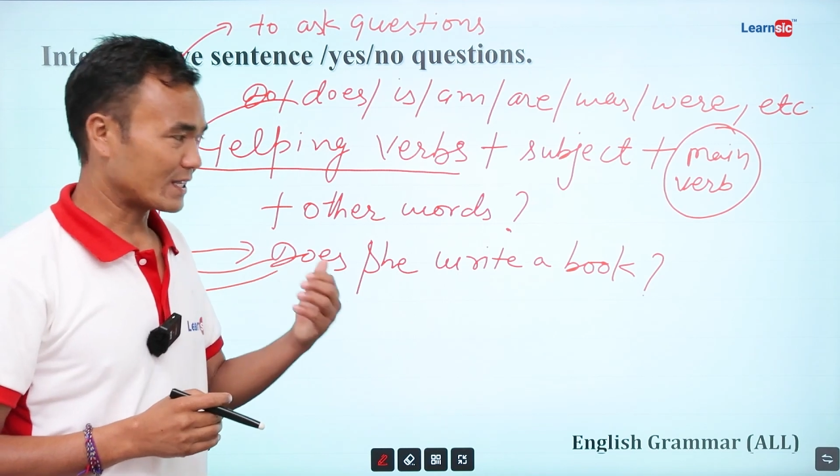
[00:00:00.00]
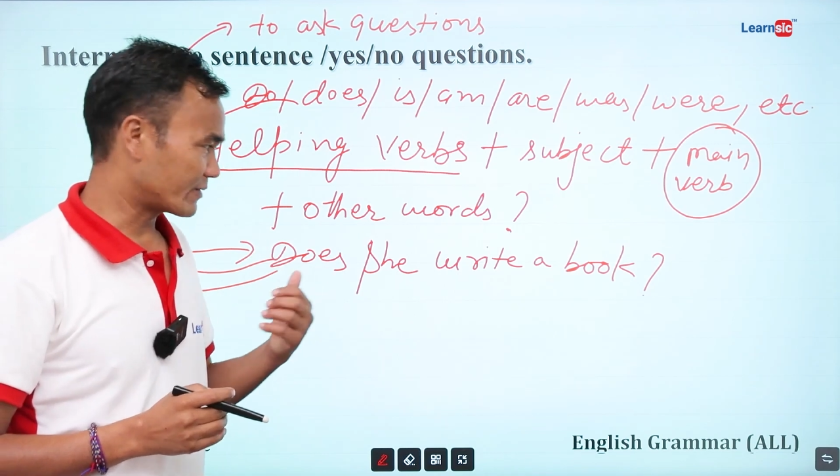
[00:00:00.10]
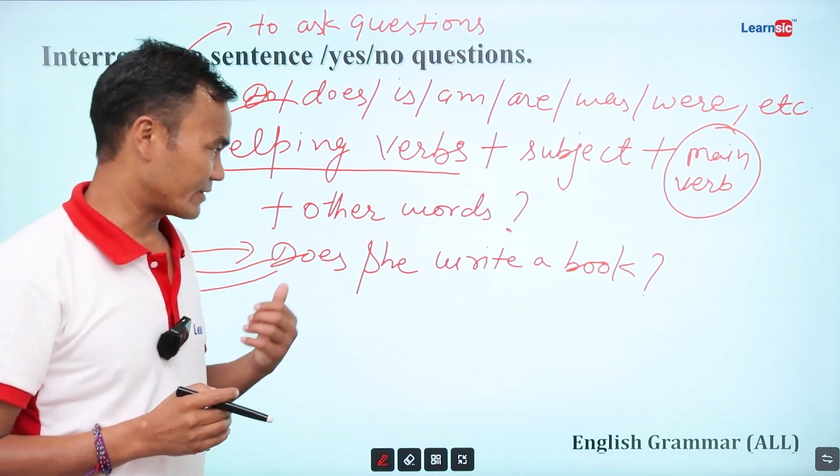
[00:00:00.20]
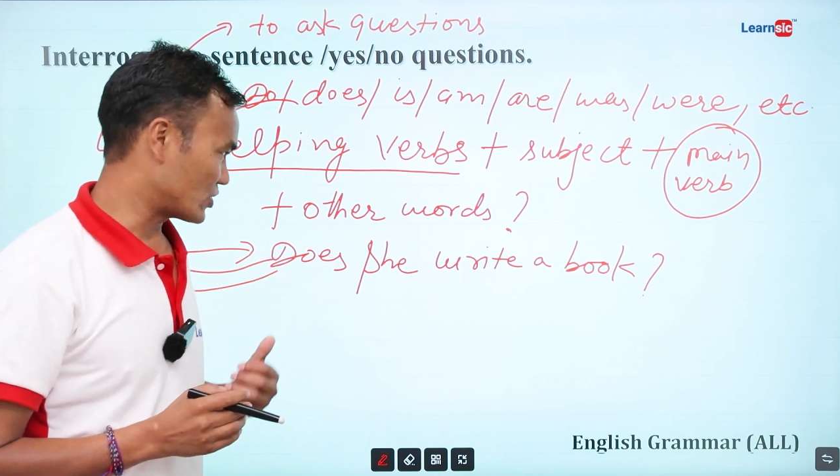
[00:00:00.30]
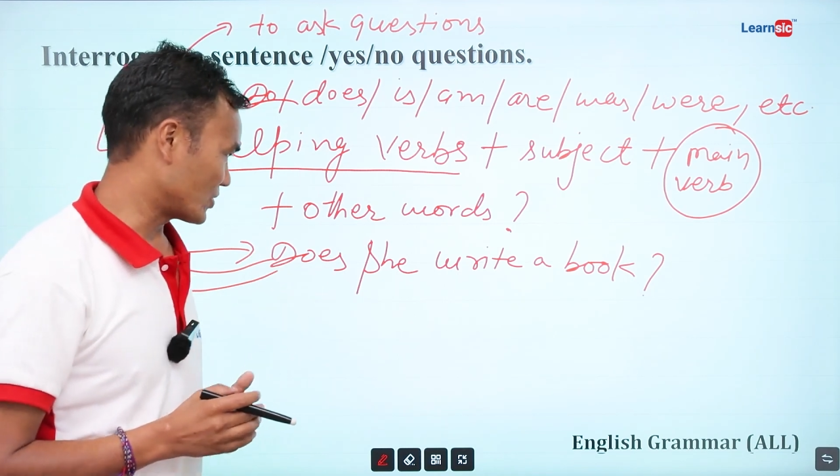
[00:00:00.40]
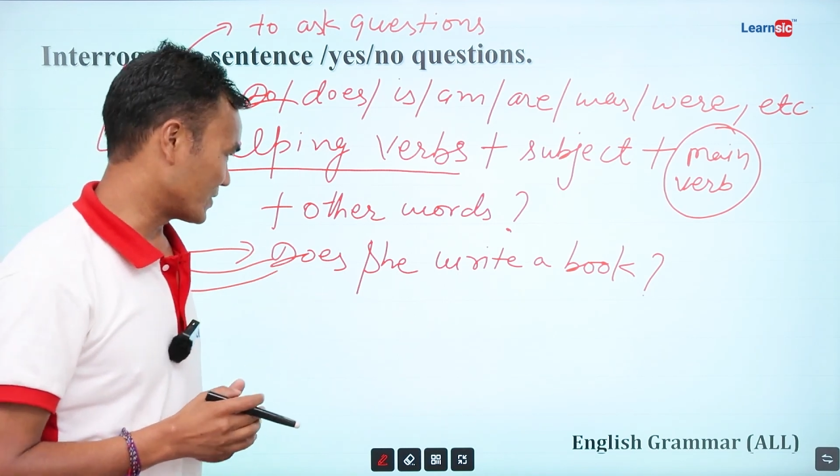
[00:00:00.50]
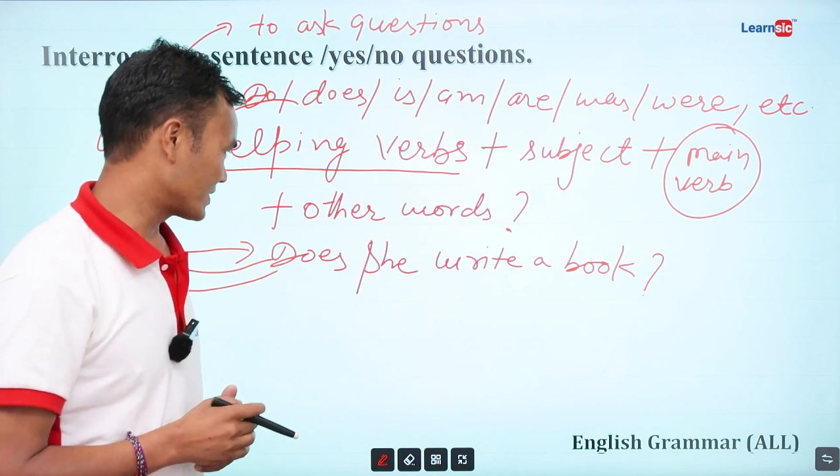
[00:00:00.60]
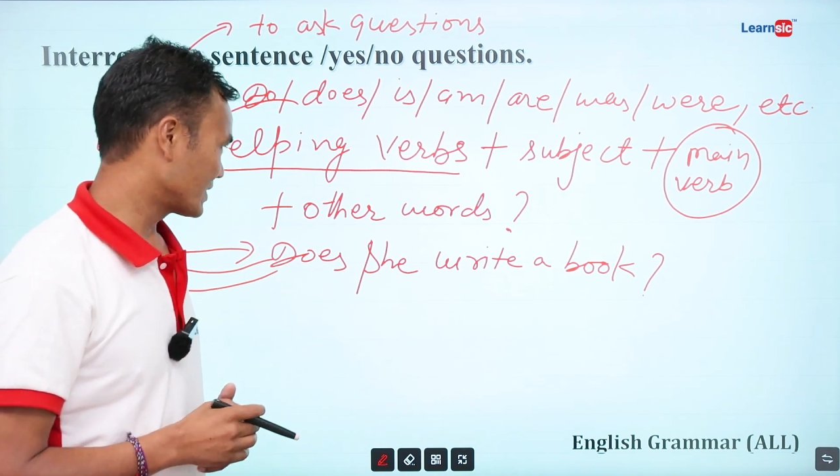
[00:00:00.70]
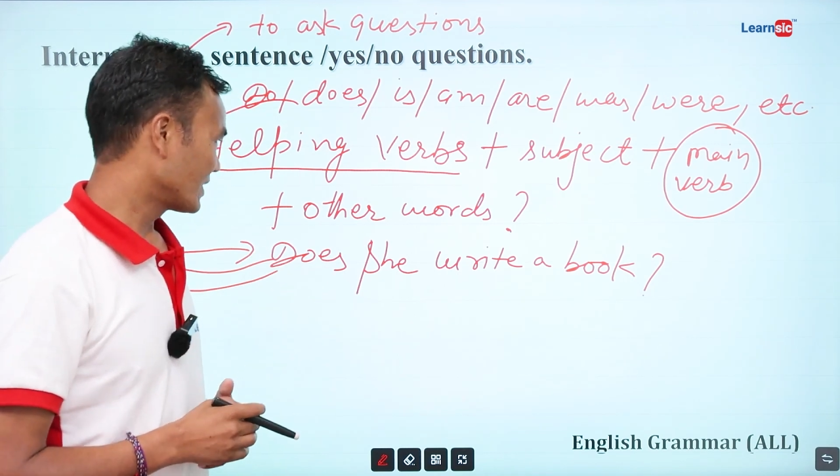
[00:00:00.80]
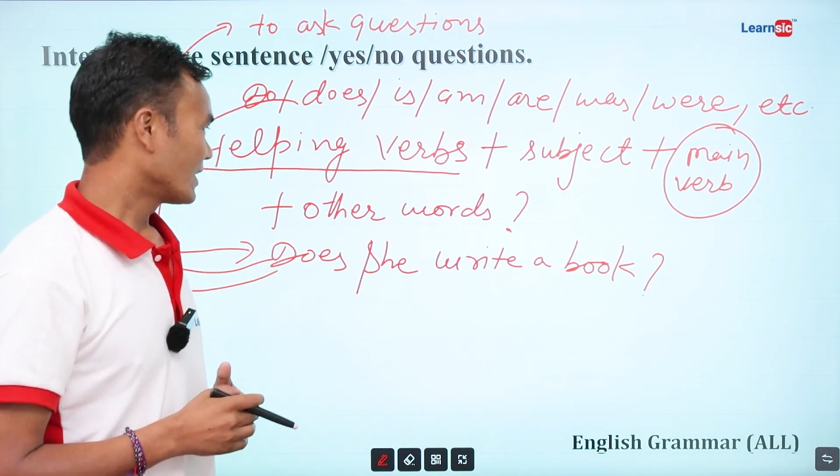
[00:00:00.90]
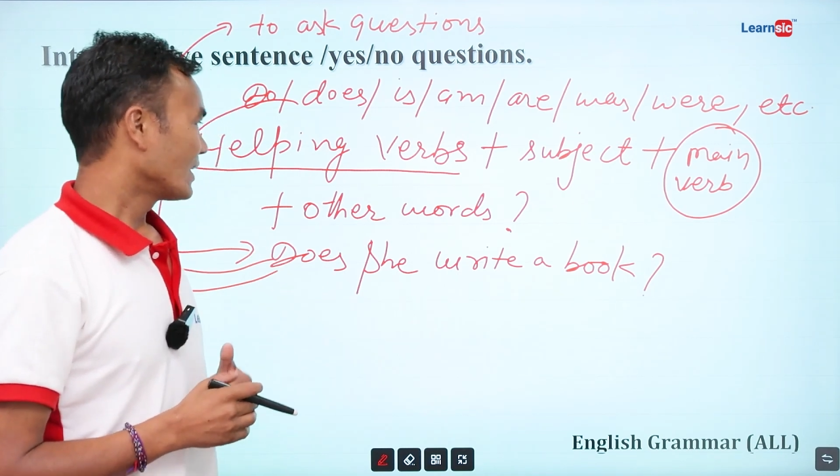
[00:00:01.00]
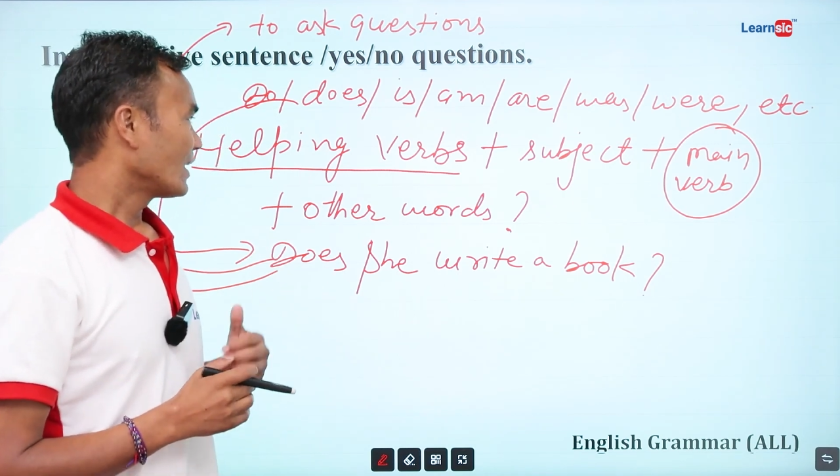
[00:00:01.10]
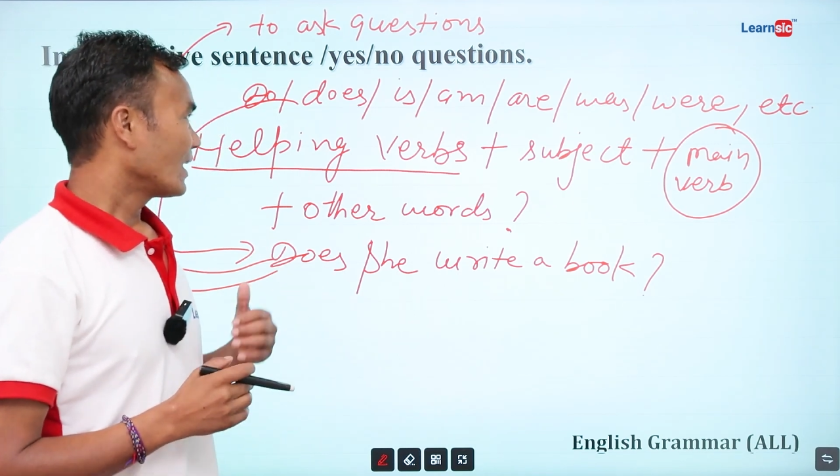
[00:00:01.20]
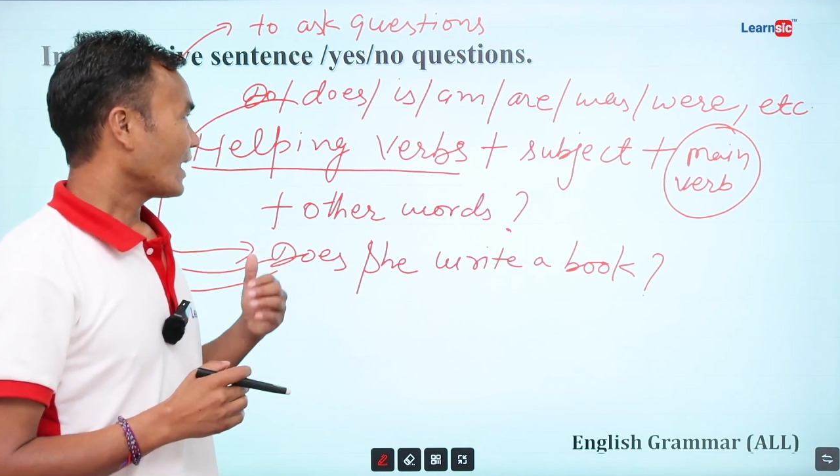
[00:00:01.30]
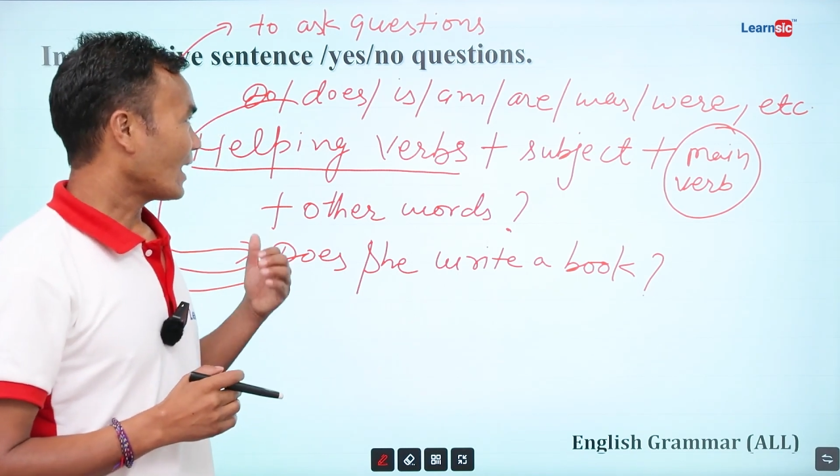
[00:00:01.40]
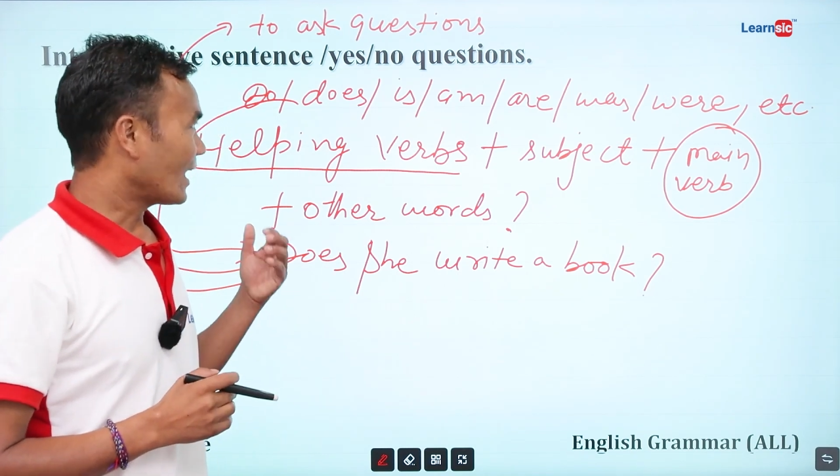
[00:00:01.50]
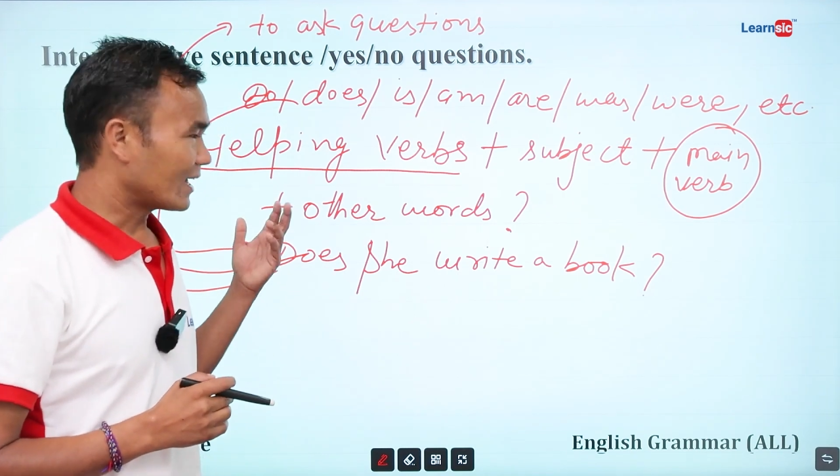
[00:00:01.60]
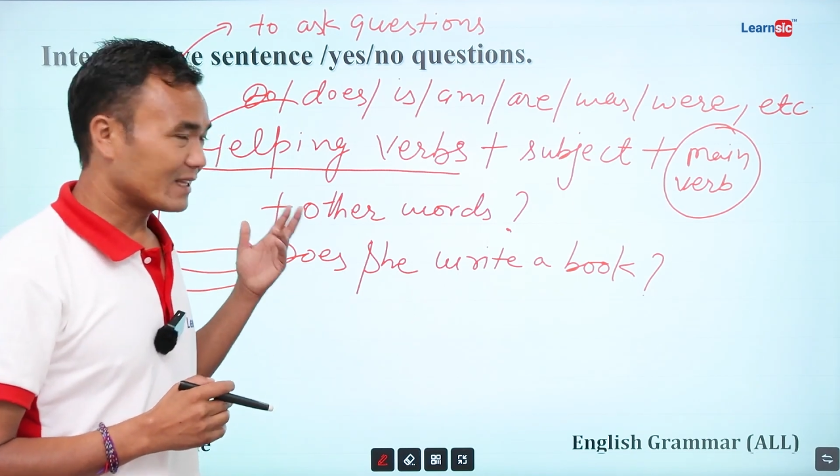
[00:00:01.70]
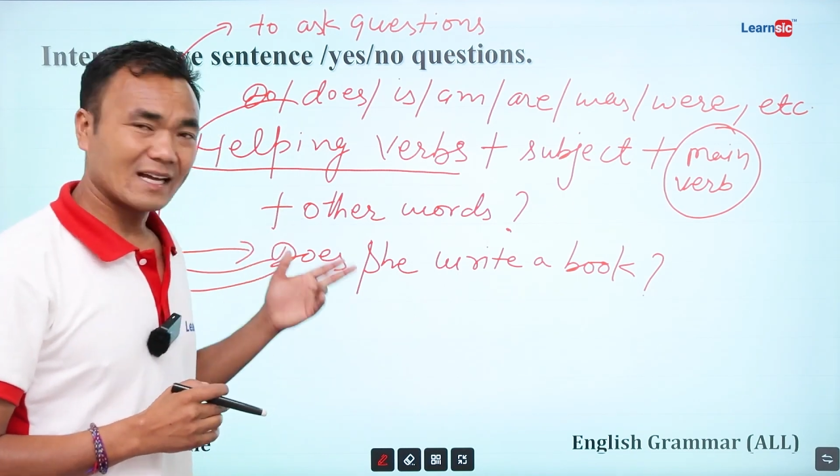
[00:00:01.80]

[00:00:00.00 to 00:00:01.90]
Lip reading: questions. And